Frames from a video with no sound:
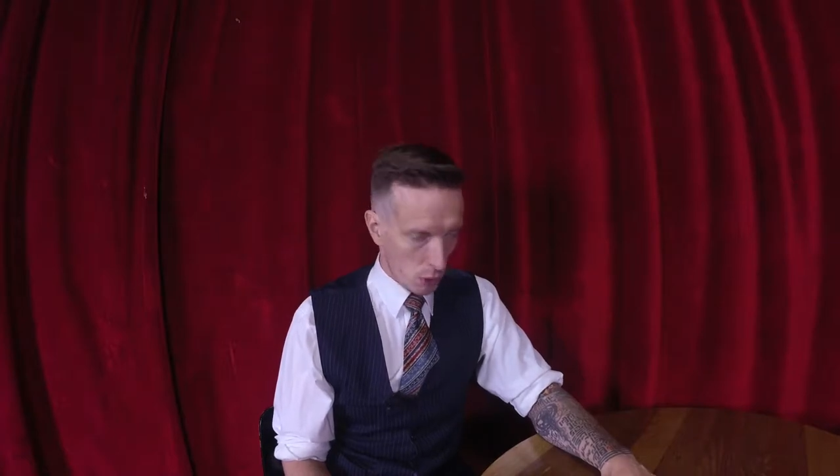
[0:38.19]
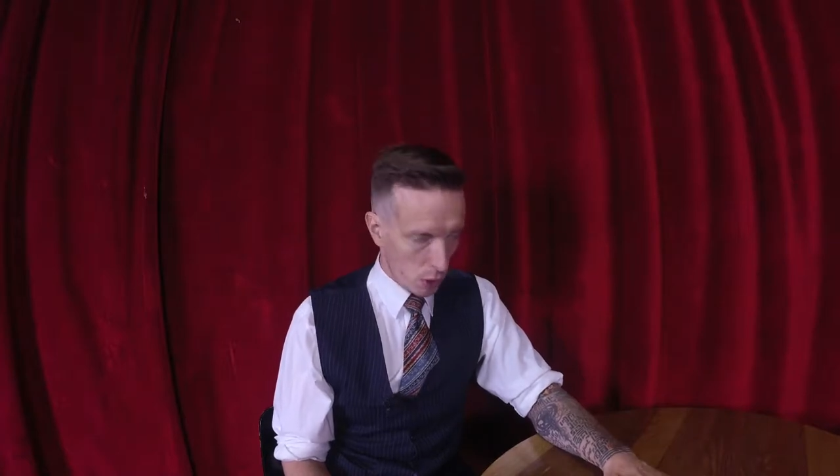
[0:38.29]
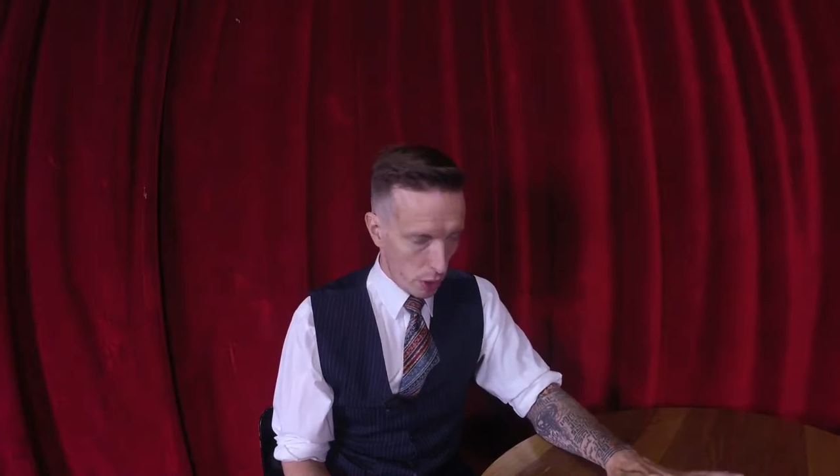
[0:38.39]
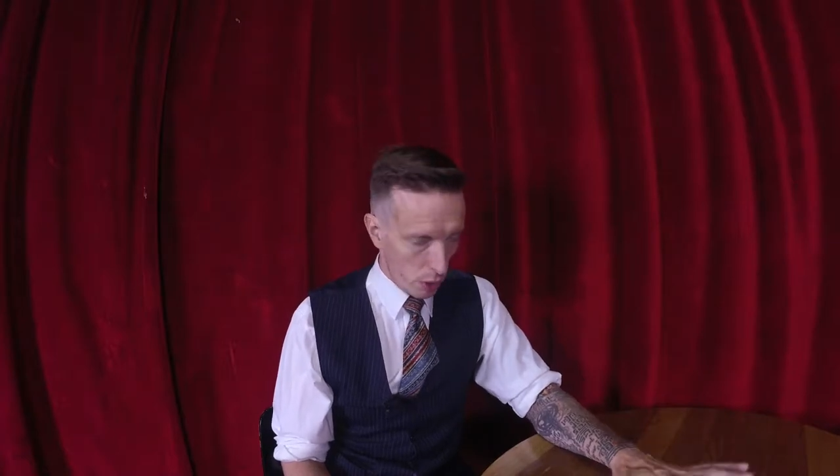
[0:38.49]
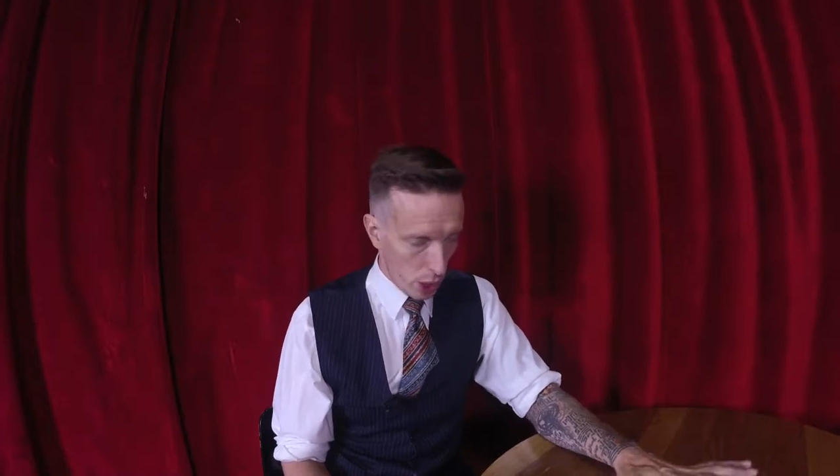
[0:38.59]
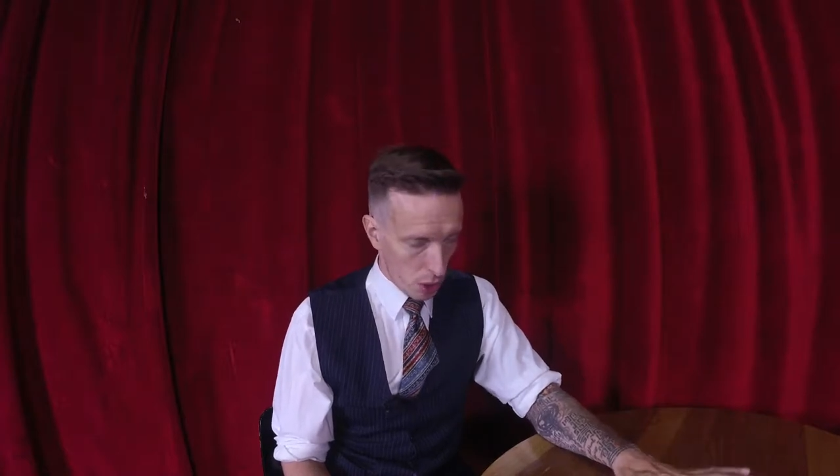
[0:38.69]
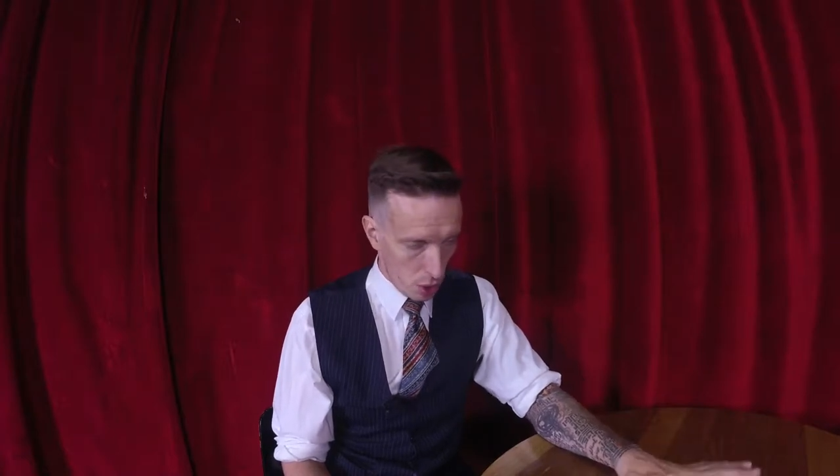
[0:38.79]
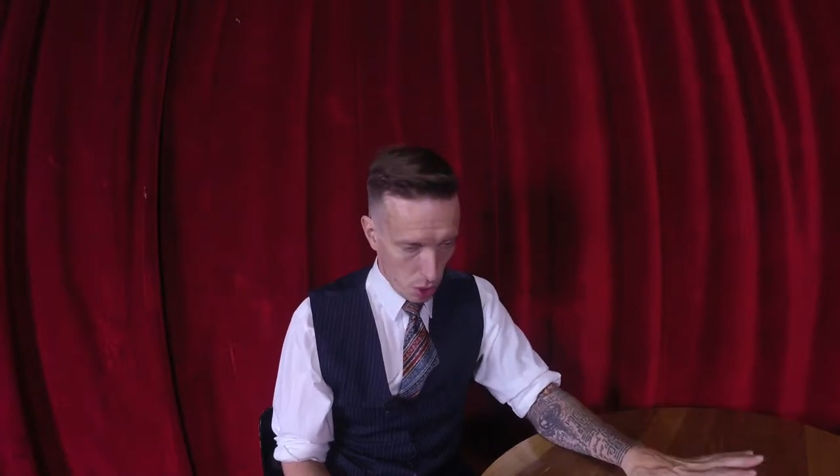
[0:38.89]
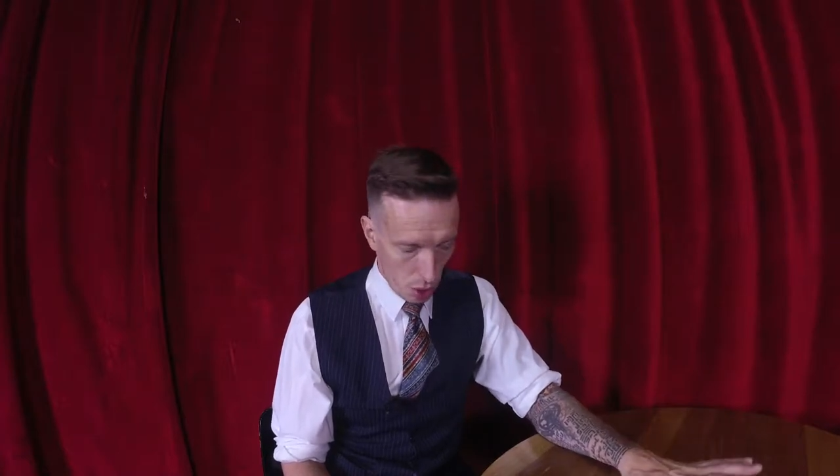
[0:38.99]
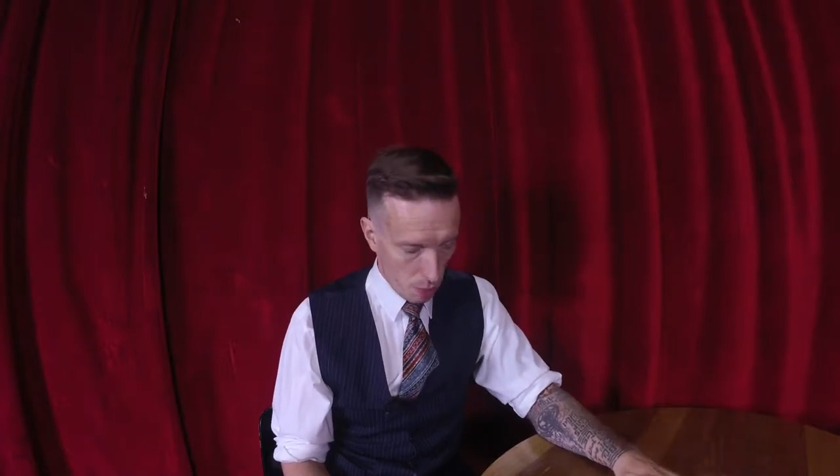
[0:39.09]
the
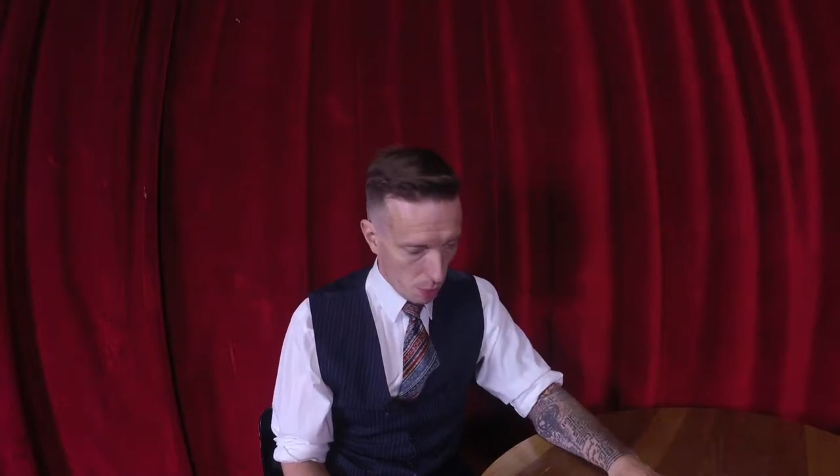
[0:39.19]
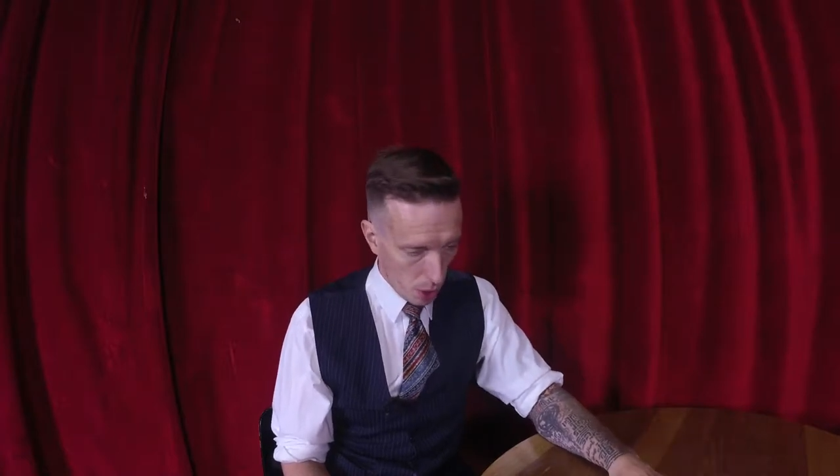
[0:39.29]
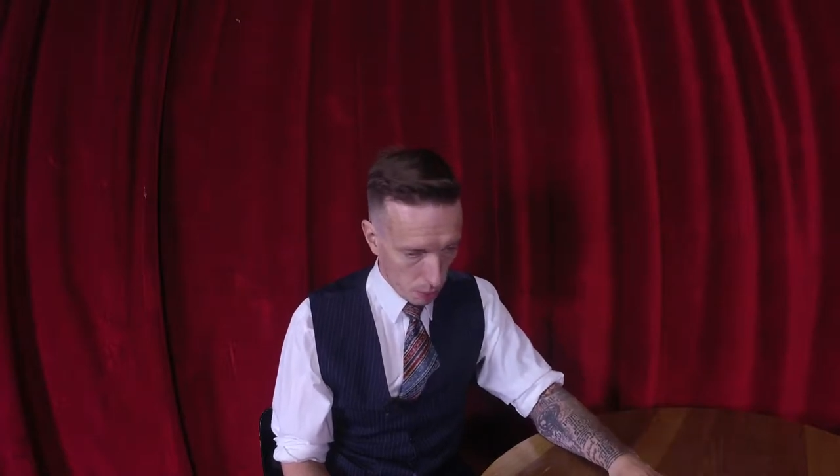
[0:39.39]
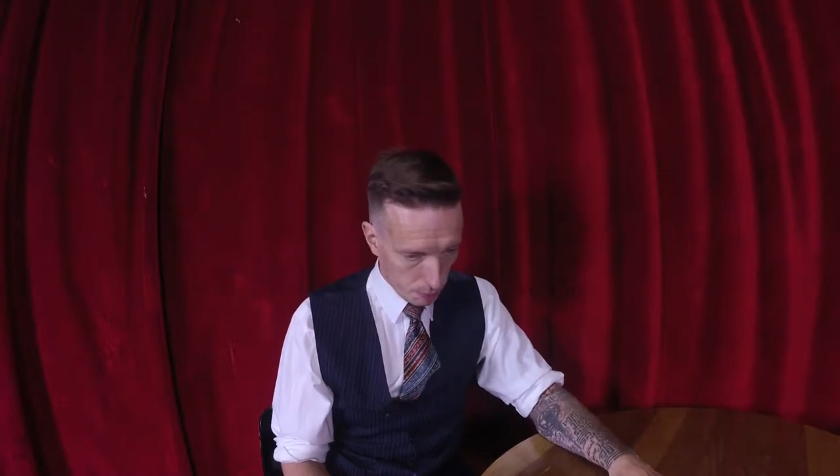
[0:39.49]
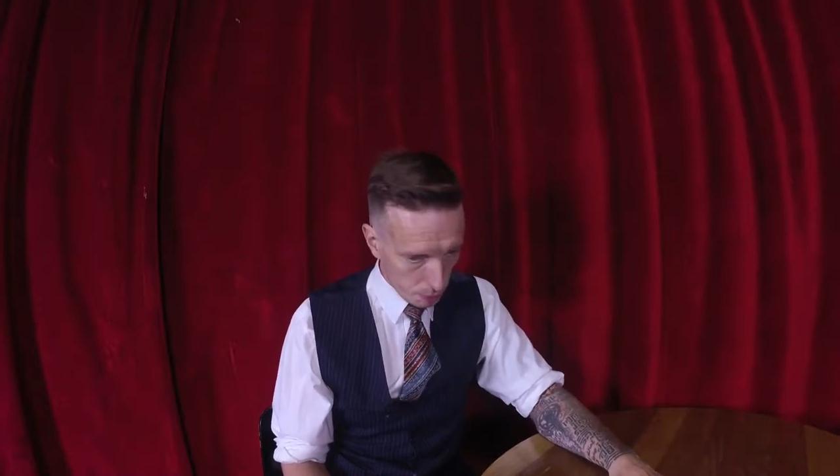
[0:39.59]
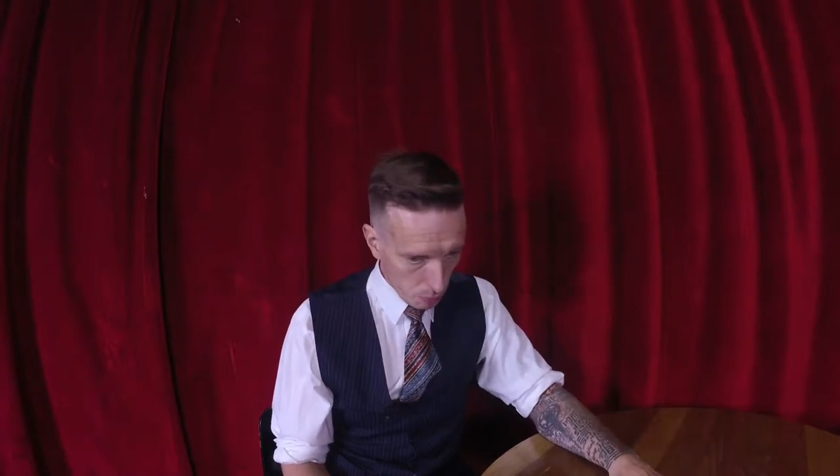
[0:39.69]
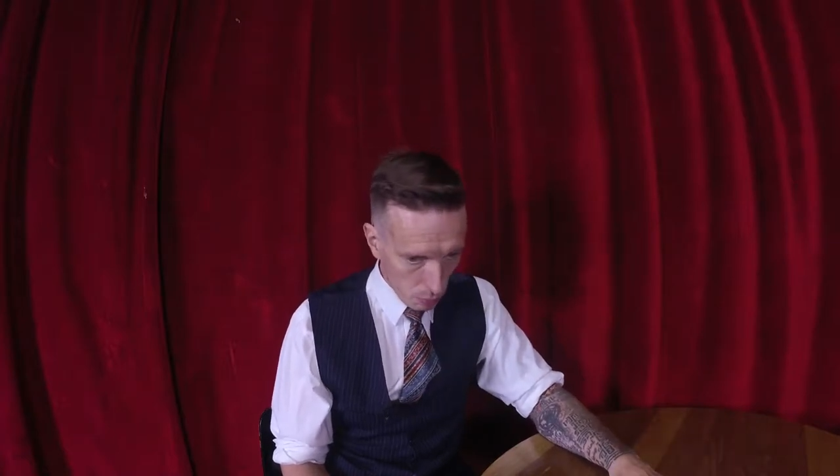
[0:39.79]
director Jordan Peele,